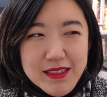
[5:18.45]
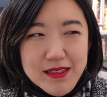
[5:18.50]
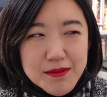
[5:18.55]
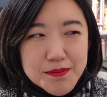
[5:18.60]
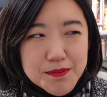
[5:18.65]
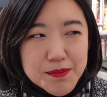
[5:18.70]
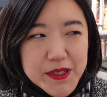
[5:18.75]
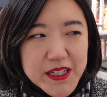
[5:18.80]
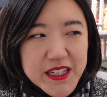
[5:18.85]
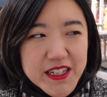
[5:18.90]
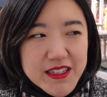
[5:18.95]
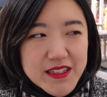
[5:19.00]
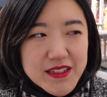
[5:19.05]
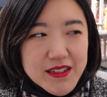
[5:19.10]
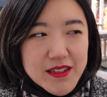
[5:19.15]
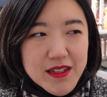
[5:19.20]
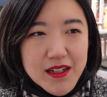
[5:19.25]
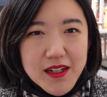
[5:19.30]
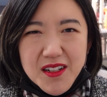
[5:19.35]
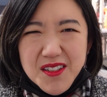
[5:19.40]
But
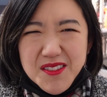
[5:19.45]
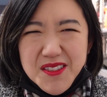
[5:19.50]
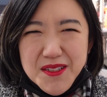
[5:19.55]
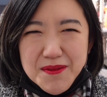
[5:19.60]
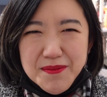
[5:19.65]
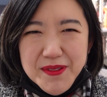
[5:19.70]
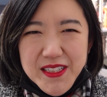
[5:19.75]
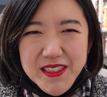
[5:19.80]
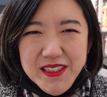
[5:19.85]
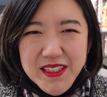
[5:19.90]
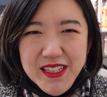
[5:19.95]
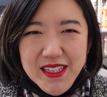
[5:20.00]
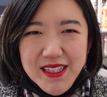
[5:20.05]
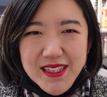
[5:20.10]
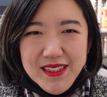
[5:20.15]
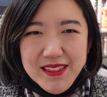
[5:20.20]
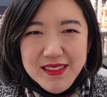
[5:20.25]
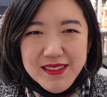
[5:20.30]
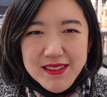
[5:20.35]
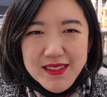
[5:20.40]

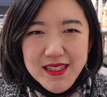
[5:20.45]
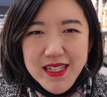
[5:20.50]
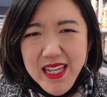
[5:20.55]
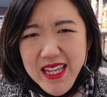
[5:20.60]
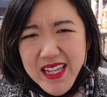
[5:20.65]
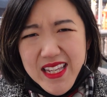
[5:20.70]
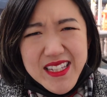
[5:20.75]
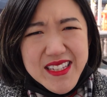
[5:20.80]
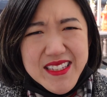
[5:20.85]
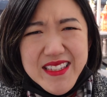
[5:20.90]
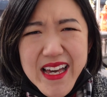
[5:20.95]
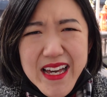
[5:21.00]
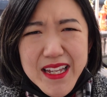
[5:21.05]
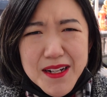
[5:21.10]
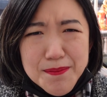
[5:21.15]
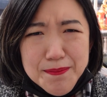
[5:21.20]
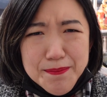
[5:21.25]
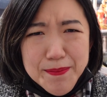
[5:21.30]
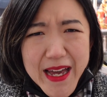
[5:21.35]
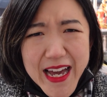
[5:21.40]
ultimately, is that a
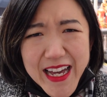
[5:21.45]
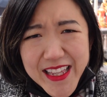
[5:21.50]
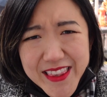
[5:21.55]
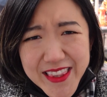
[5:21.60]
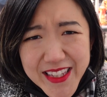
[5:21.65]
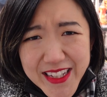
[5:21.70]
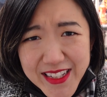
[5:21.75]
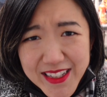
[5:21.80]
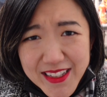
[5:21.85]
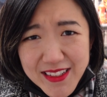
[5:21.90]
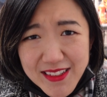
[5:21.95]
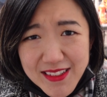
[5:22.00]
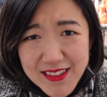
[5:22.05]
bad thing?